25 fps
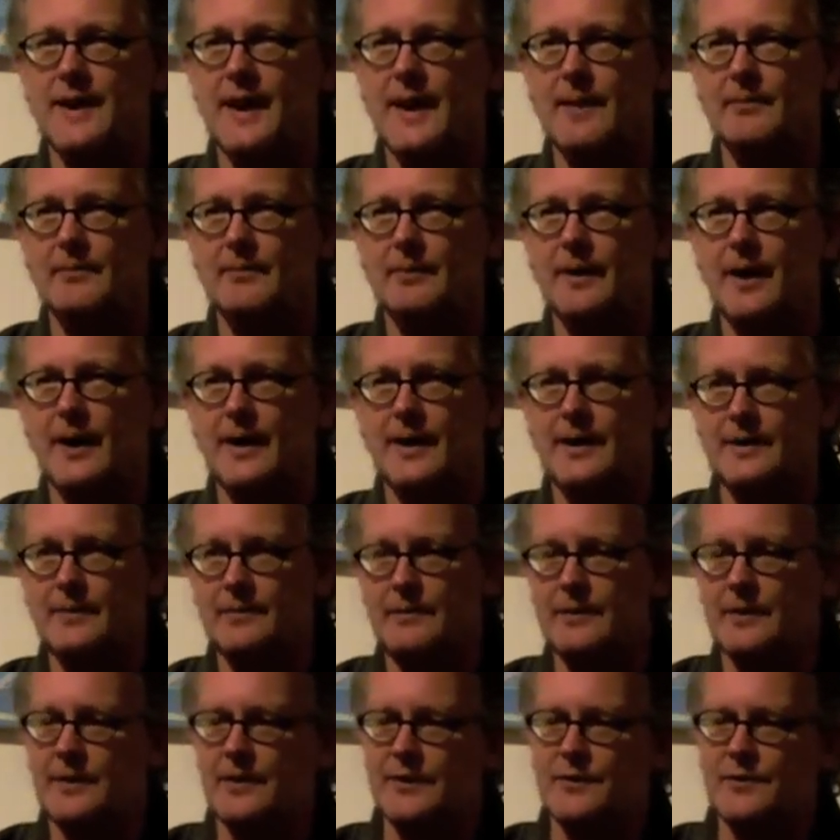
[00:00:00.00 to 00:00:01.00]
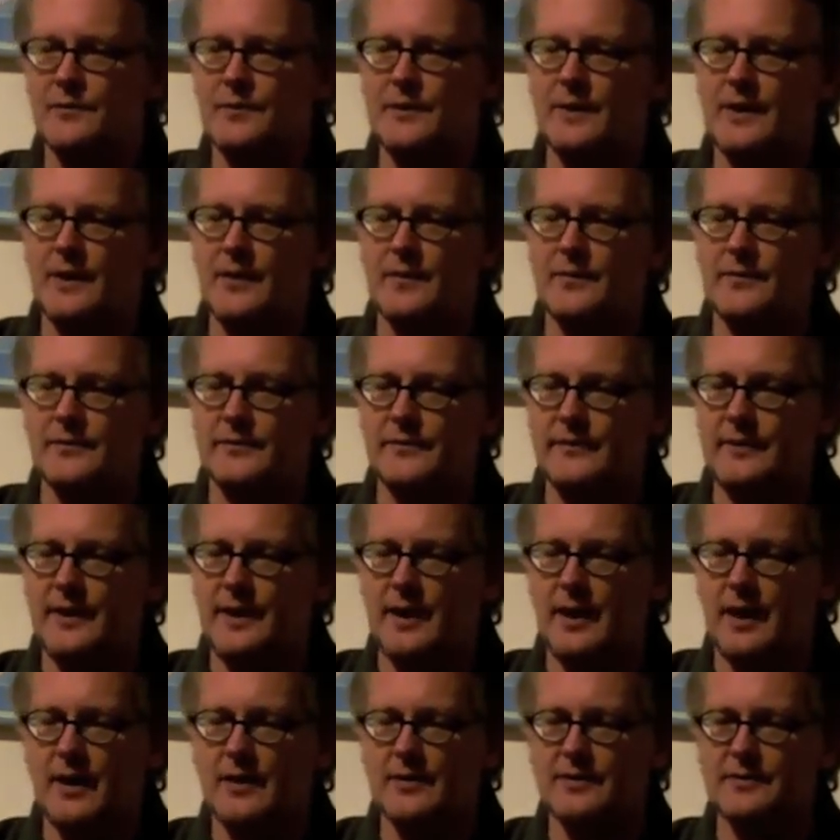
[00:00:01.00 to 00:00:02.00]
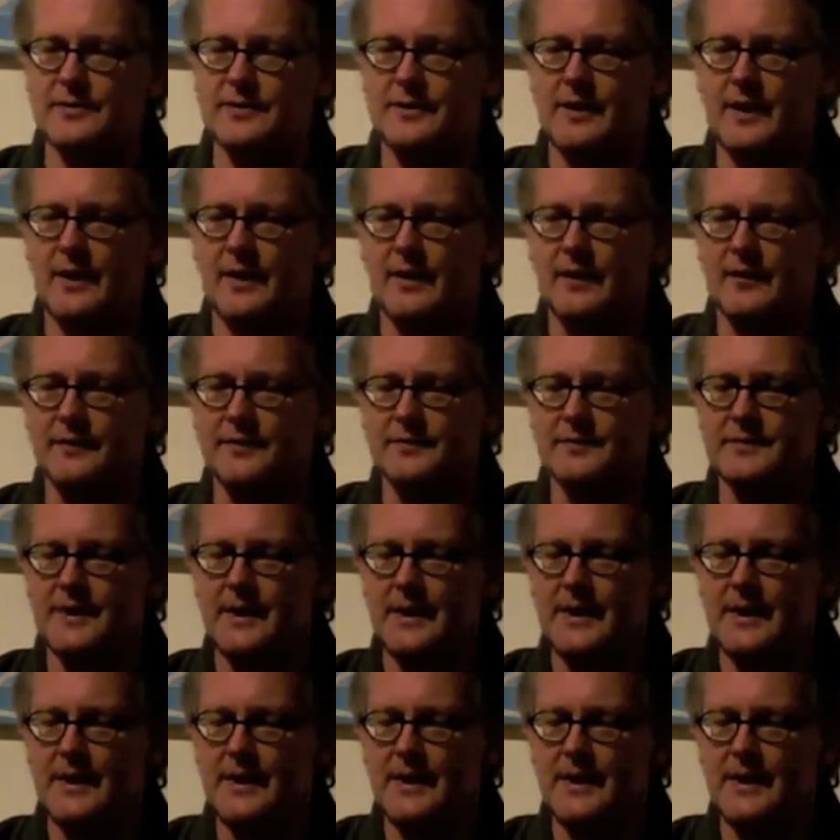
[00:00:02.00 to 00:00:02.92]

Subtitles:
that body because we don't see ourselves